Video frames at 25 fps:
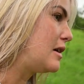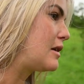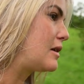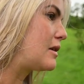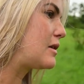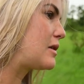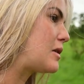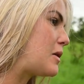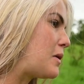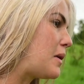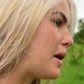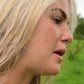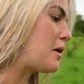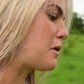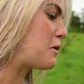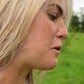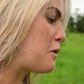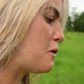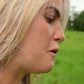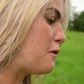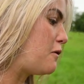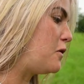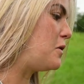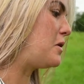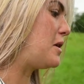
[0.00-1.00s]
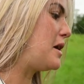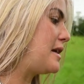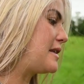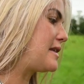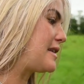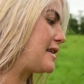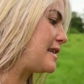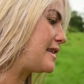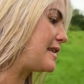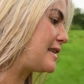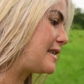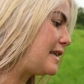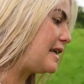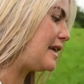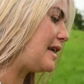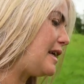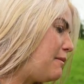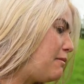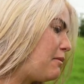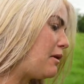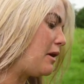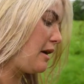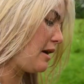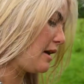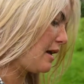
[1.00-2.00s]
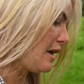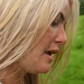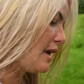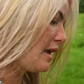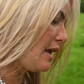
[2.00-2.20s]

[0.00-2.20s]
So I don't know if you guys can see, but